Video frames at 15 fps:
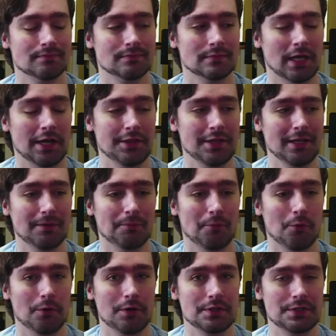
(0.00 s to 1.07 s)
I think
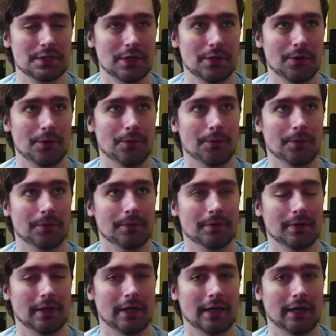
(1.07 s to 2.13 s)
more so
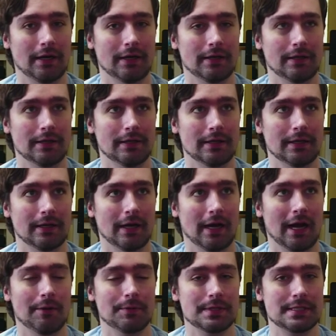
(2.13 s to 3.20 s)

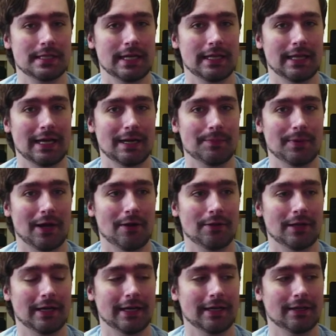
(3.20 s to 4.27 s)
I would say that about
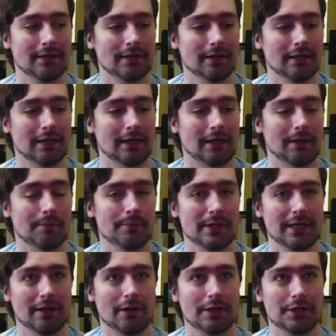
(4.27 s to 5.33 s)
like uh,
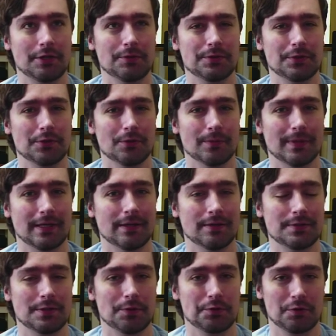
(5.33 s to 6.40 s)
being on YouTube and
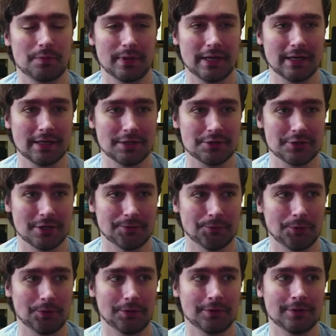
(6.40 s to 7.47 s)
social media in
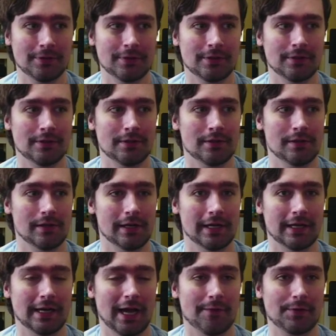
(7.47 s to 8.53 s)
general
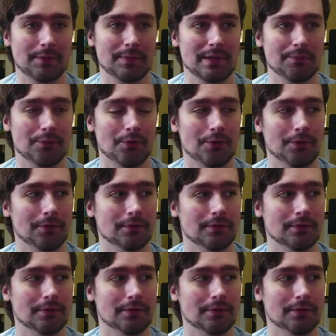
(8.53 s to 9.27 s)
and having people